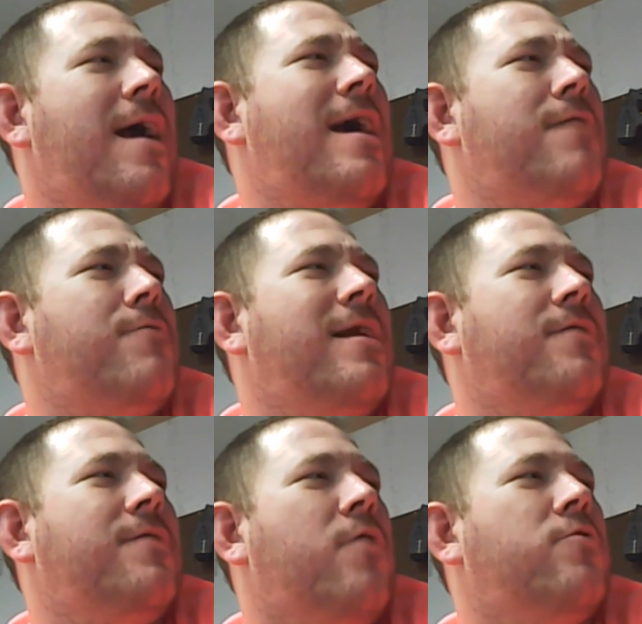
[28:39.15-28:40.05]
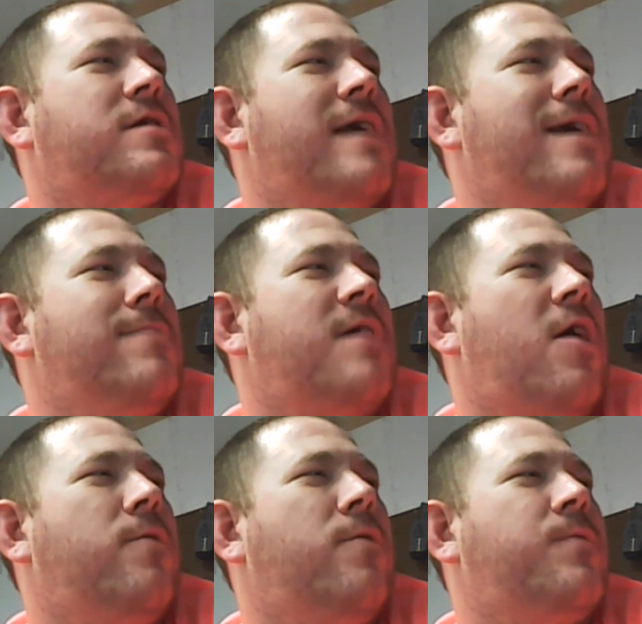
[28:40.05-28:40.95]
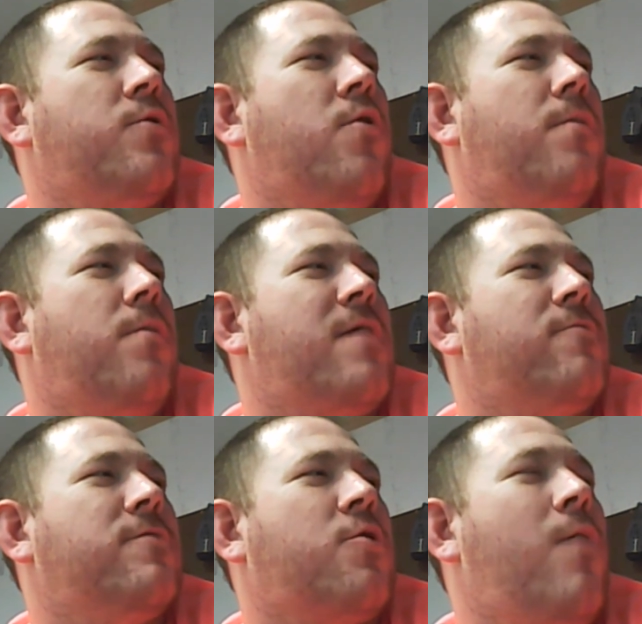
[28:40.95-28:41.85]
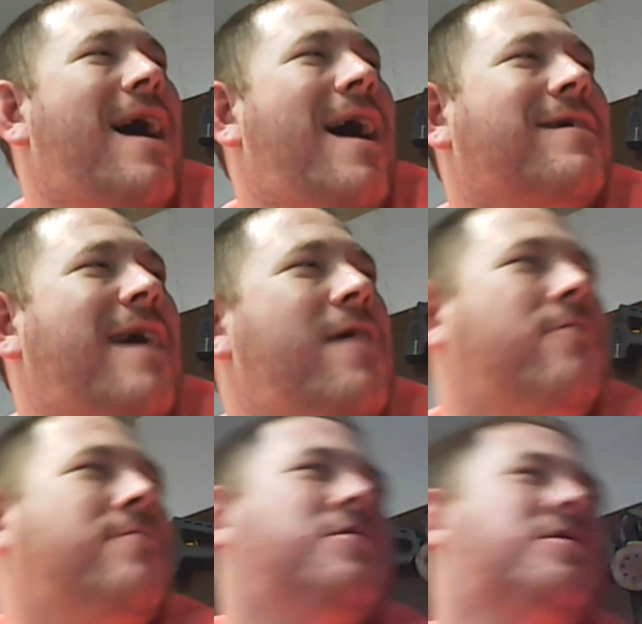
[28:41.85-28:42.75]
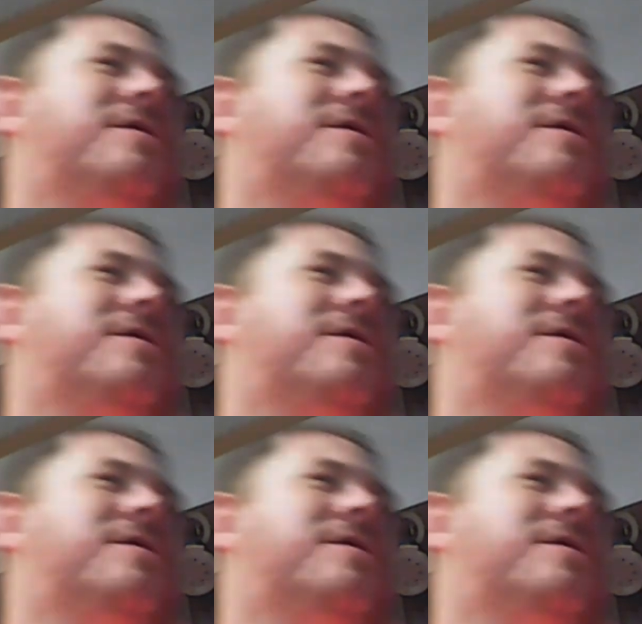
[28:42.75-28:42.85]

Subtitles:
And that really throws teams off if you go up there with a quiet count and just